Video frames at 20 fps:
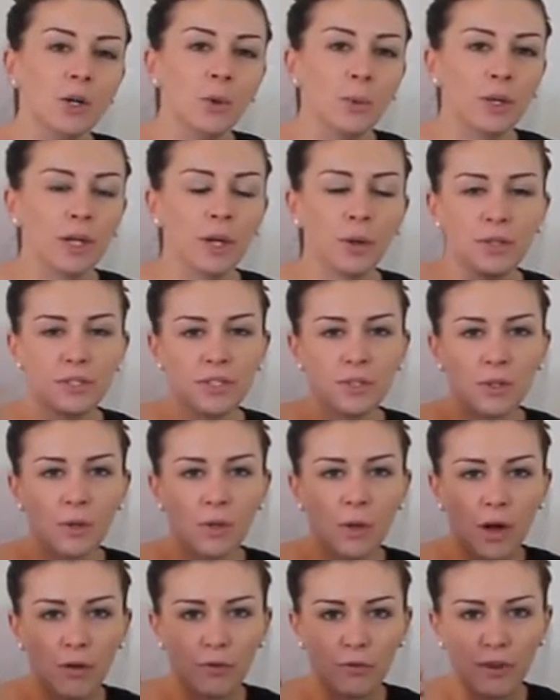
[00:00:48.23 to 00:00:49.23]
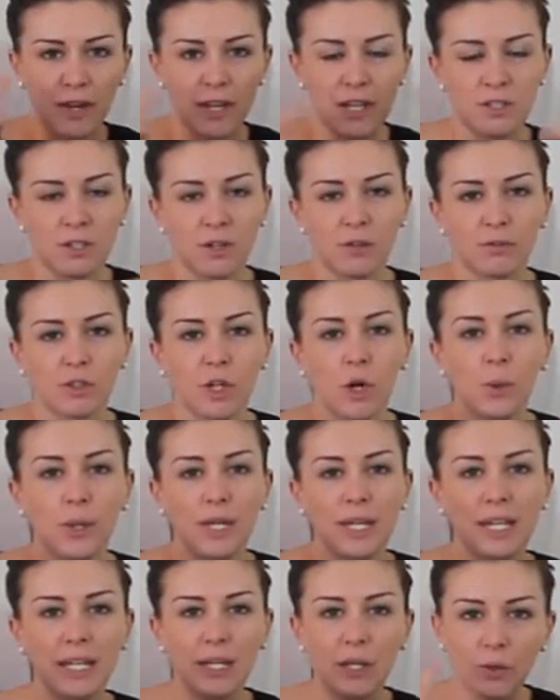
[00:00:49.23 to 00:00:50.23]
we go into a phase of
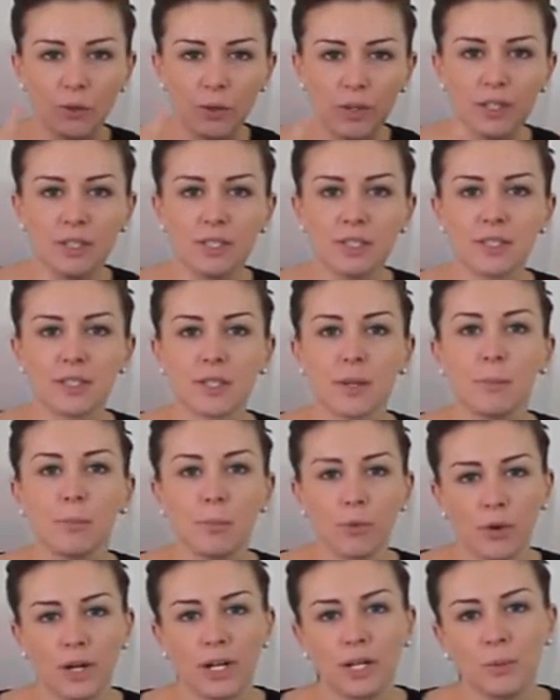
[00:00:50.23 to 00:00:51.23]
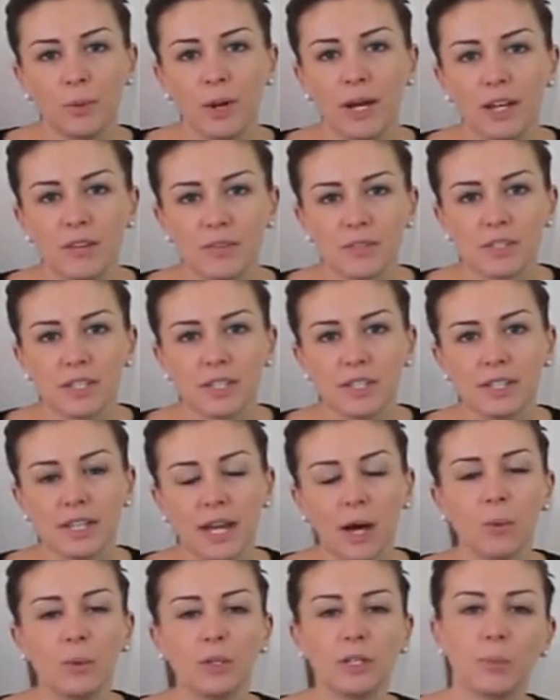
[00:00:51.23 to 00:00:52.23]
coherent brainwaves.
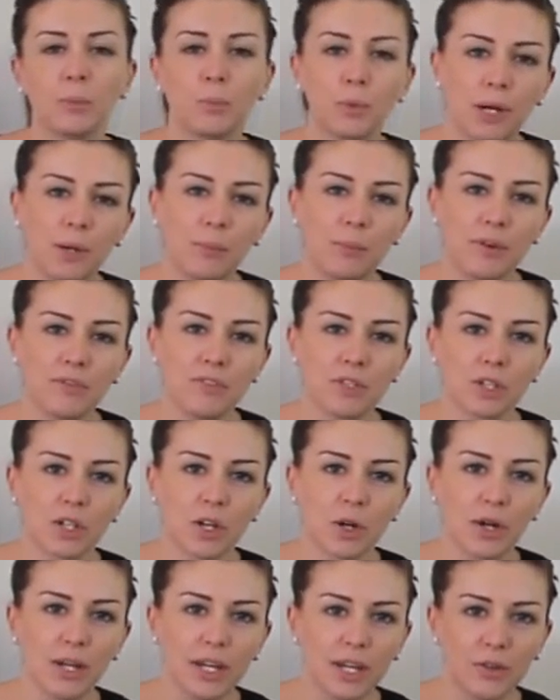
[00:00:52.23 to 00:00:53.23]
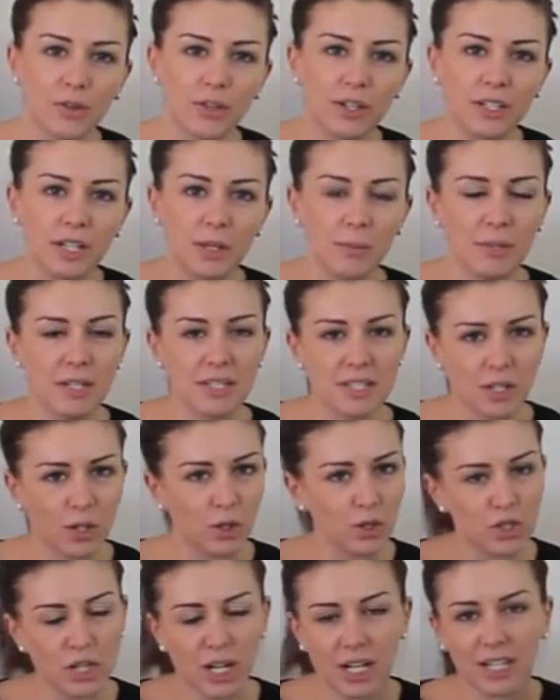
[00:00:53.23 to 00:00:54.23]
Now when your brainwaves are coherent, it means they're
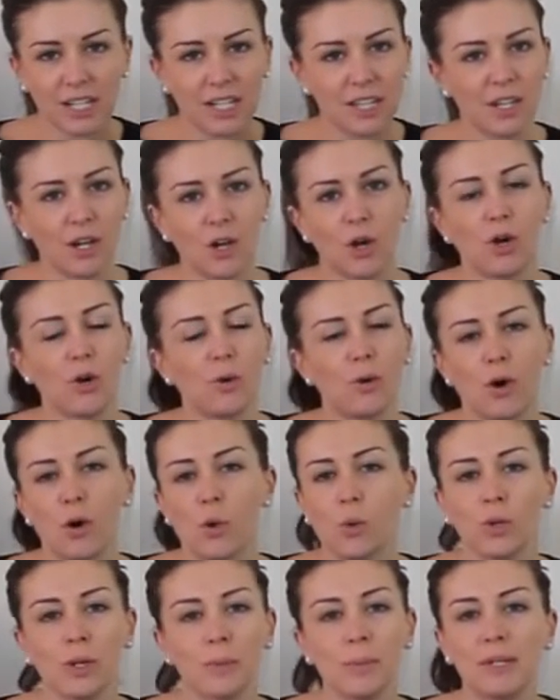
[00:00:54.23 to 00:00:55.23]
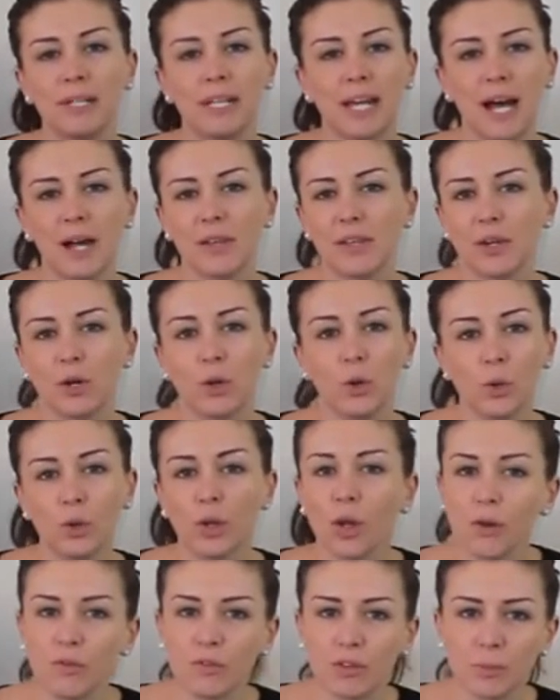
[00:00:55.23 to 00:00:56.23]
not jaggedy, they're not all up and down, they're not
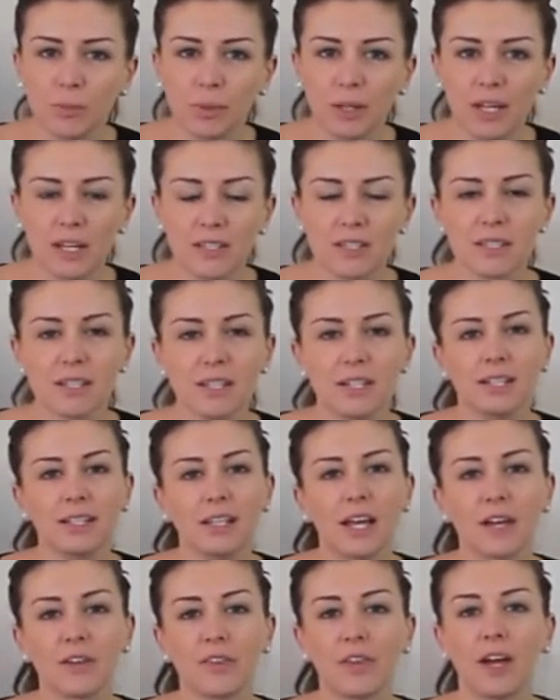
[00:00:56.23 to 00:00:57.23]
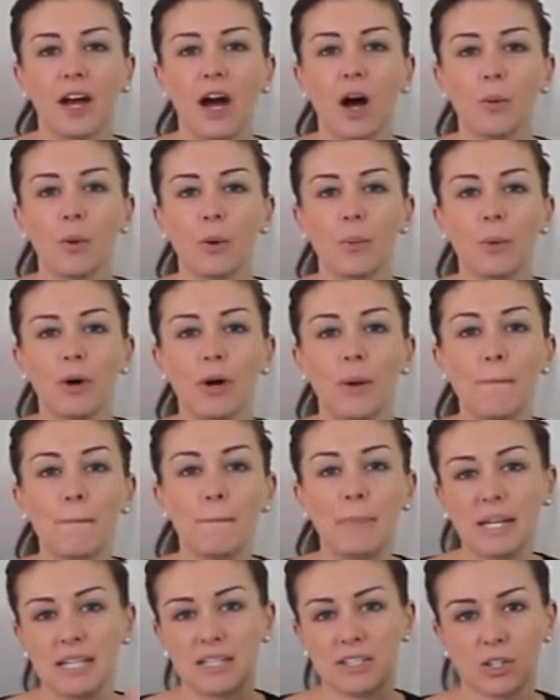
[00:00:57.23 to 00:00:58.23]
all over the place like they are when we're
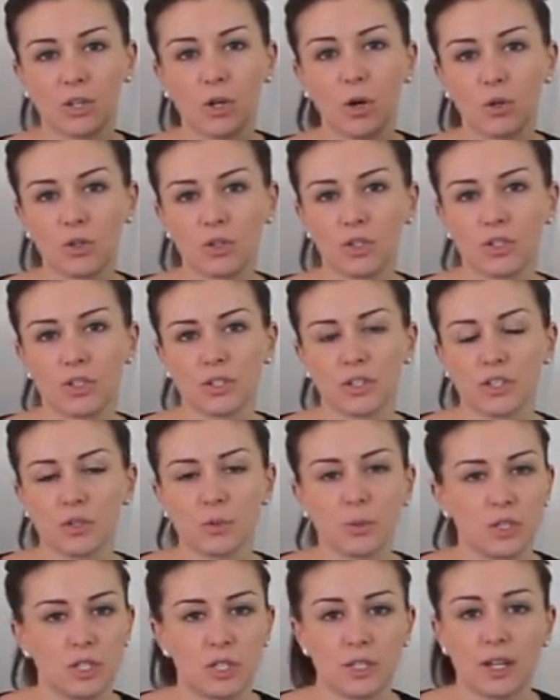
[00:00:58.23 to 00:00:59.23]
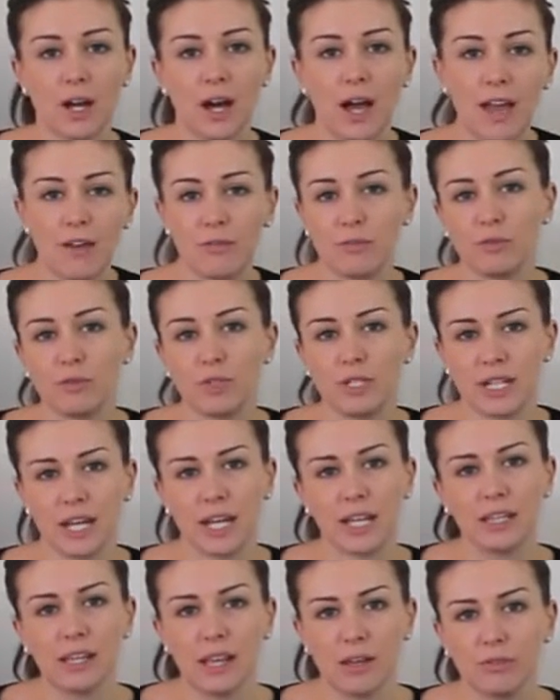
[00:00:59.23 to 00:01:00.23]
in beta consciousness, which is our
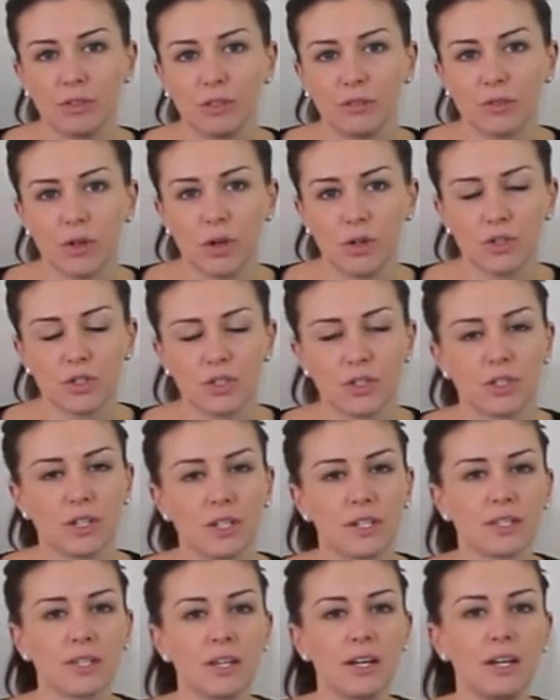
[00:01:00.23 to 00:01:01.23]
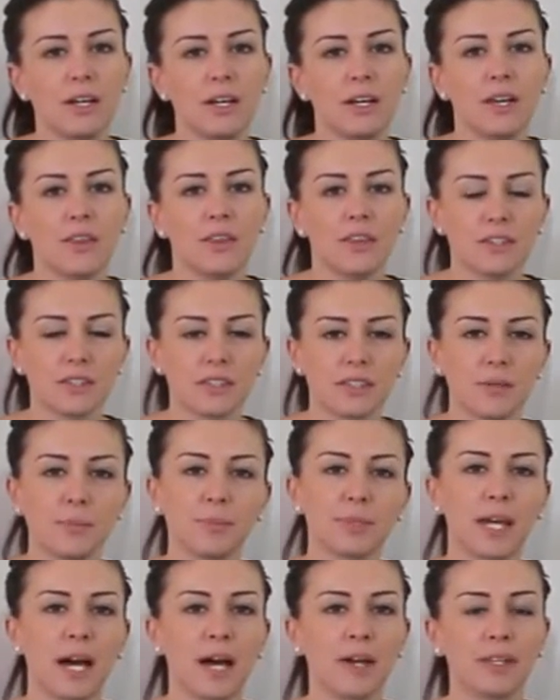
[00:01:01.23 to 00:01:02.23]
everyday level of consciousness. They
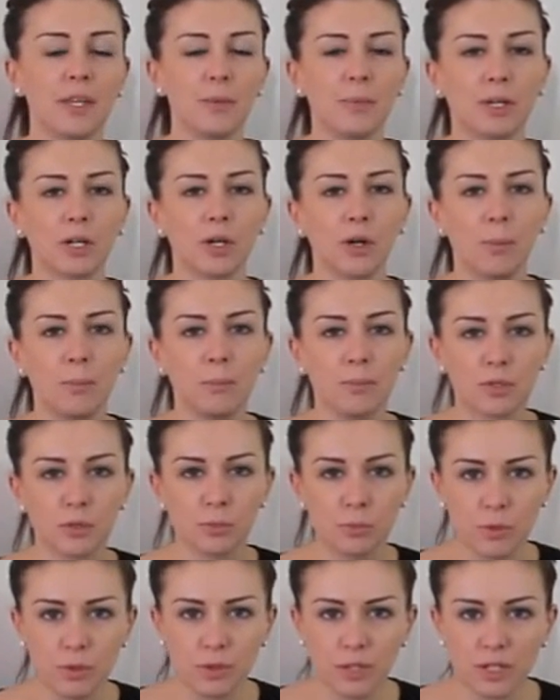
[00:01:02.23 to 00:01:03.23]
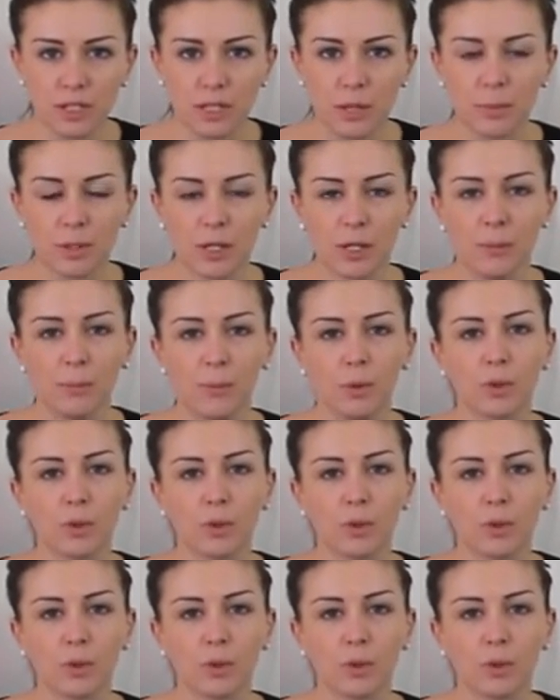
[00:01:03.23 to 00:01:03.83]
slip down, they become smoother, they become